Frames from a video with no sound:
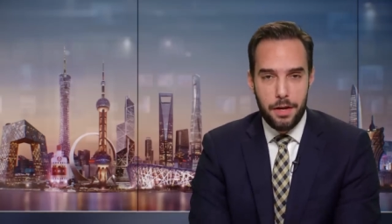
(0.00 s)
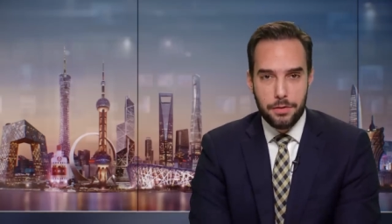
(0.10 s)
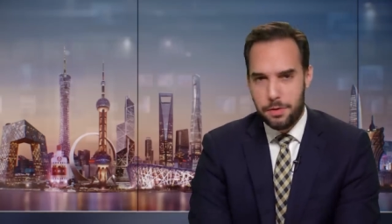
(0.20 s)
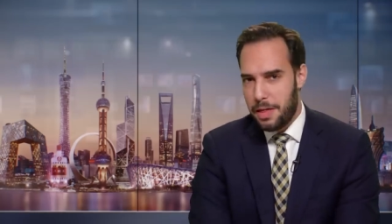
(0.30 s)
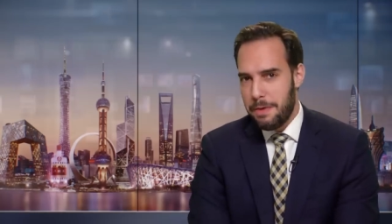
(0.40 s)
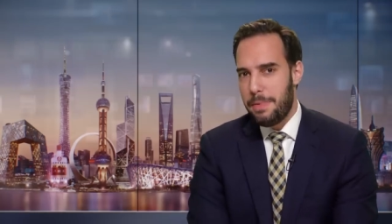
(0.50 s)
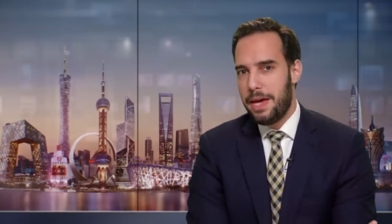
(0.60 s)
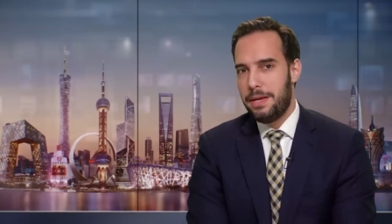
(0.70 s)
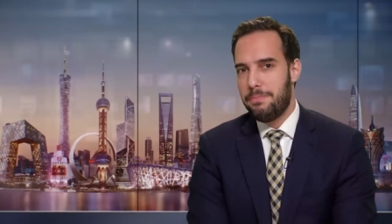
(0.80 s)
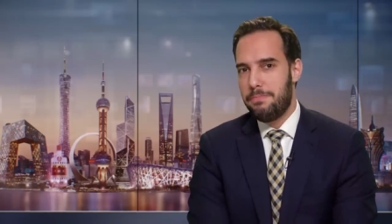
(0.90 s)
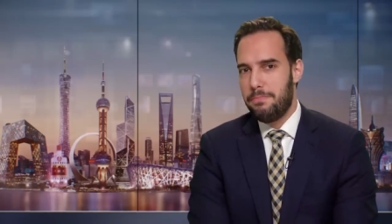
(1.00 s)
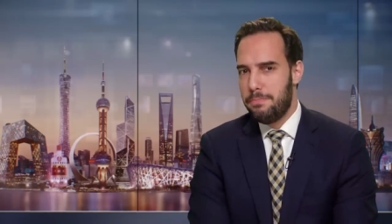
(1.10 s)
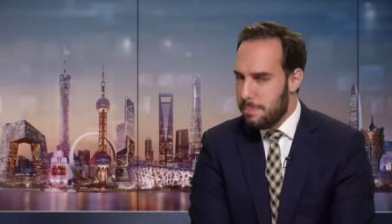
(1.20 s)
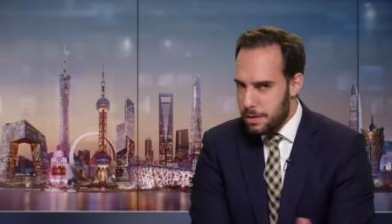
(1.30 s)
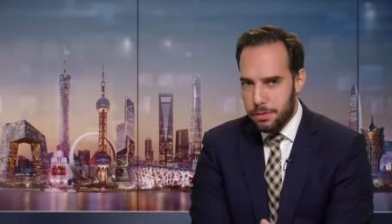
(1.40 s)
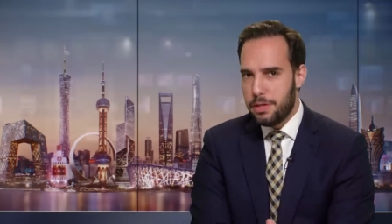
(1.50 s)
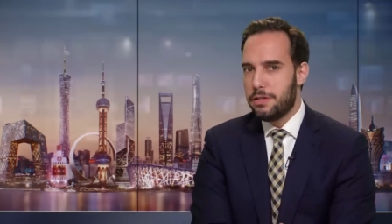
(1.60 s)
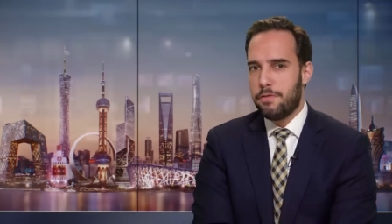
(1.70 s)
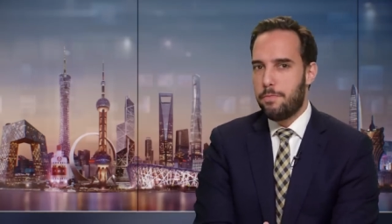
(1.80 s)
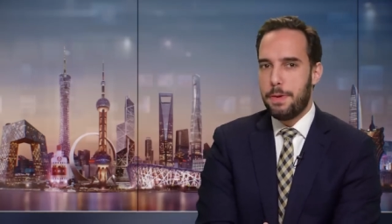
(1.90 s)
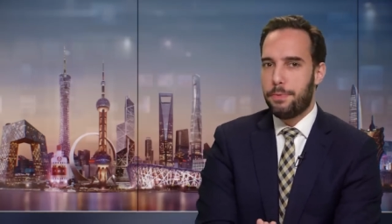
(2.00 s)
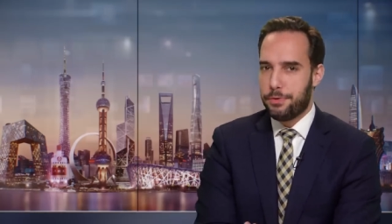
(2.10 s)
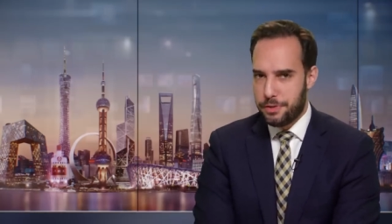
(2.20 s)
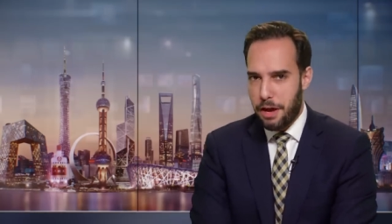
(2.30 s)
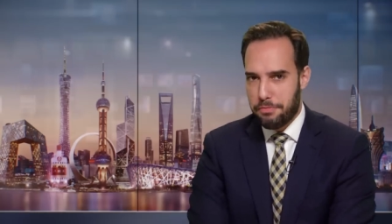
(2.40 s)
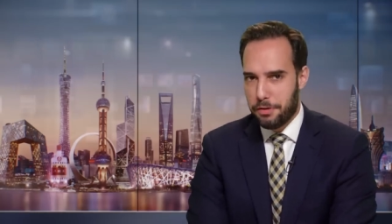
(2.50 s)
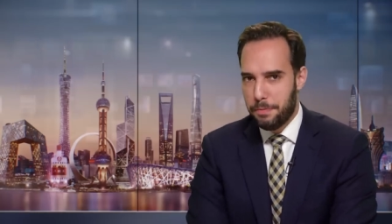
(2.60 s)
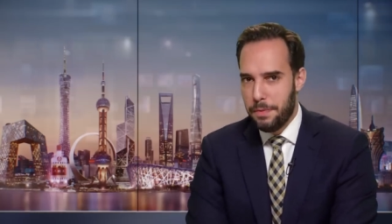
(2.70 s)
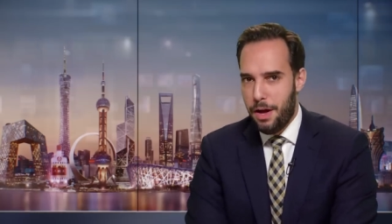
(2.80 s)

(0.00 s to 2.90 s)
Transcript: So they made millions of people suffer,